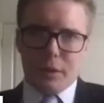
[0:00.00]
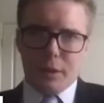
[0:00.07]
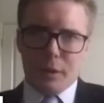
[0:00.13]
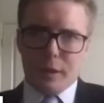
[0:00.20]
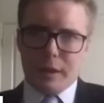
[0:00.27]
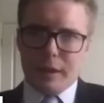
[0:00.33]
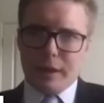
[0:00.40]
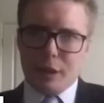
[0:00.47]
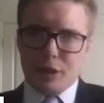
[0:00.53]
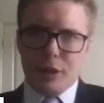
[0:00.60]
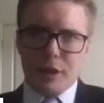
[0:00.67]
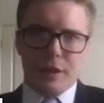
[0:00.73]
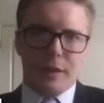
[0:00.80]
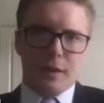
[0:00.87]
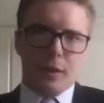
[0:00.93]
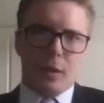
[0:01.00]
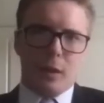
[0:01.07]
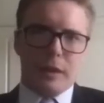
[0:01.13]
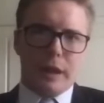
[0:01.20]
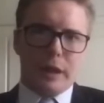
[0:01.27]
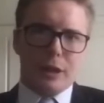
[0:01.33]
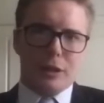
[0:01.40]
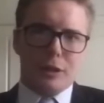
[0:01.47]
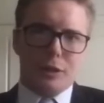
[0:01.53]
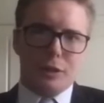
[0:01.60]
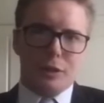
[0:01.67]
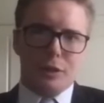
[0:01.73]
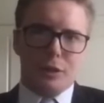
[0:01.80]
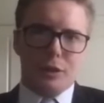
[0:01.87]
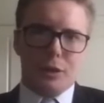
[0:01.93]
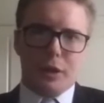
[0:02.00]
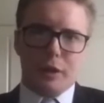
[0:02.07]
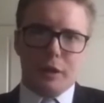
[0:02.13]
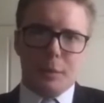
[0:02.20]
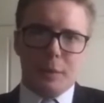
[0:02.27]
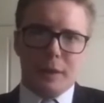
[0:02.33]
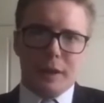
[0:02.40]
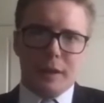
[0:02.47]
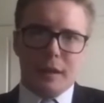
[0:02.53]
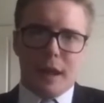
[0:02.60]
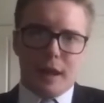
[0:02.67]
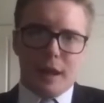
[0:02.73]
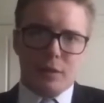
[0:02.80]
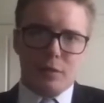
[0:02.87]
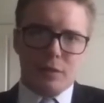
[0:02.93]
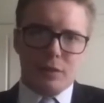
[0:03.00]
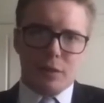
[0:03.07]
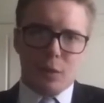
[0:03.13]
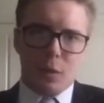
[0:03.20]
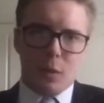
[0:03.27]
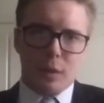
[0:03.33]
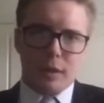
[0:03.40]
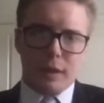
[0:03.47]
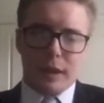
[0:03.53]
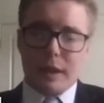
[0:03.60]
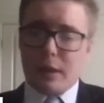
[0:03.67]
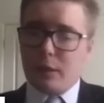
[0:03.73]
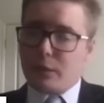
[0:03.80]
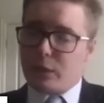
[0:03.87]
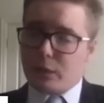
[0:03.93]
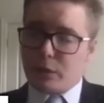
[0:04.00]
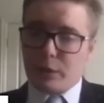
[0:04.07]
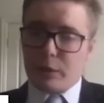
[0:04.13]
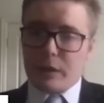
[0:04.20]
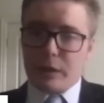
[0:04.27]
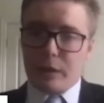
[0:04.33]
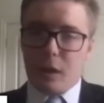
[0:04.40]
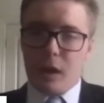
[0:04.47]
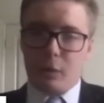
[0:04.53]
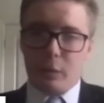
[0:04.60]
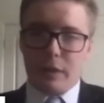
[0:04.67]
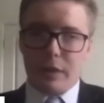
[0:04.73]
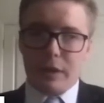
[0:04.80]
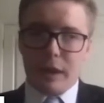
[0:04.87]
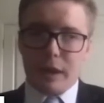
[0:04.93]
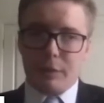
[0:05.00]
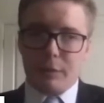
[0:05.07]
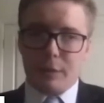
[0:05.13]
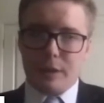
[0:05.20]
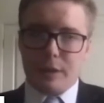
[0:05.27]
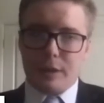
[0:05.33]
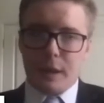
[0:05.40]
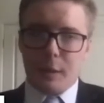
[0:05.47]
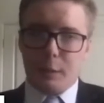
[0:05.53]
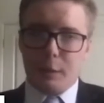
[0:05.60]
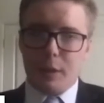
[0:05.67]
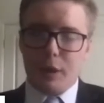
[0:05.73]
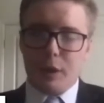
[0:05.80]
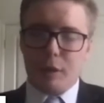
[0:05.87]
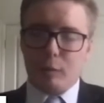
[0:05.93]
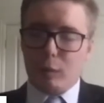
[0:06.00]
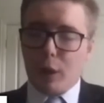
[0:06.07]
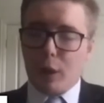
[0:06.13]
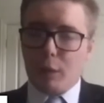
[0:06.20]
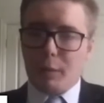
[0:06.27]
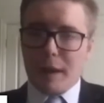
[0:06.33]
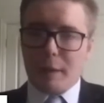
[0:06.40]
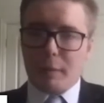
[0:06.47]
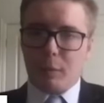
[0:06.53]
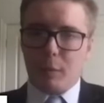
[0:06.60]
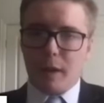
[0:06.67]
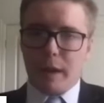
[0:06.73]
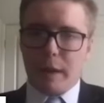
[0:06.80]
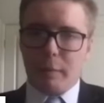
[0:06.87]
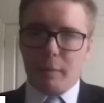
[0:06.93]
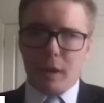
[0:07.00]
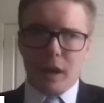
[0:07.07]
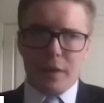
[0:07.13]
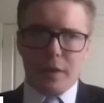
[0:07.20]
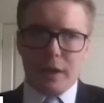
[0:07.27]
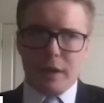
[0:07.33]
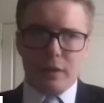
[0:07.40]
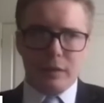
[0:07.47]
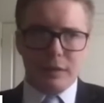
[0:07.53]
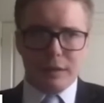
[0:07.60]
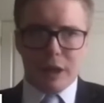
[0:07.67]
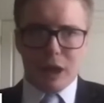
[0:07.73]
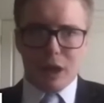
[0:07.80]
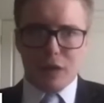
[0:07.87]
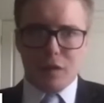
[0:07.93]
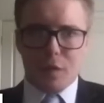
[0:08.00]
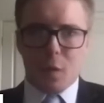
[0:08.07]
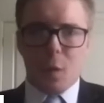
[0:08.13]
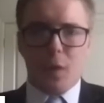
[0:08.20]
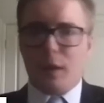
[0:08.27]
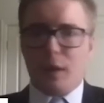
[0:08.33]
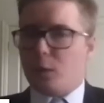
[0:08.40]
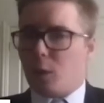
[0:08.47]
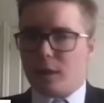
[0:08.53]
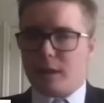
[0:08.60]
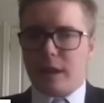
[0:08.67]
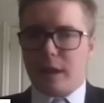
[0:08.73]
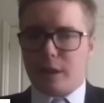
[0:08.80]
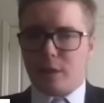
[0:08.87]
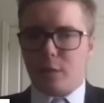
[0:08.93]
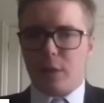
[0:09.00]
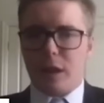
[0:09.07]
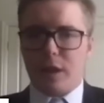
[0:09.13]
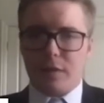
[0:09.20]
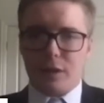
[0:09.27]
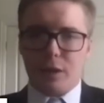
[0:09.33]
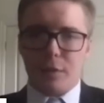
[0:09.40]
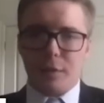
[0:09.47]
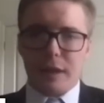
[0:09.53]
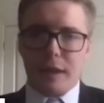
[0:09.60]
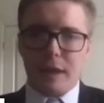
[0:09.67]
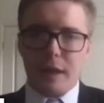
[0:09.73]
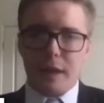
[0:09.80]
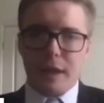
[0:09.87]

earlier this year that lockdown should only be a last resort, and that was also in line with the government's roadmap, whereby I think it was stage 4 that lockdowns weren't even to be